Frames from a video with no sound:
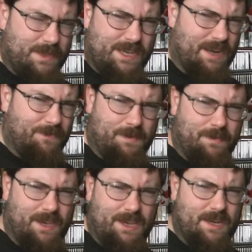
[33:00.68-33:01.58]
aside from
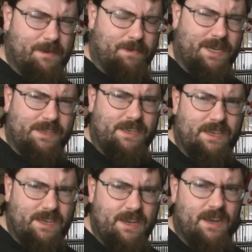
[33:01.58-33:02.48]
the uh,
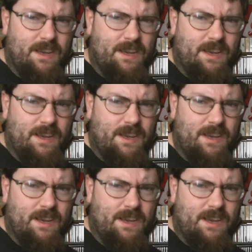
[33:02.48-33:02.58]
PC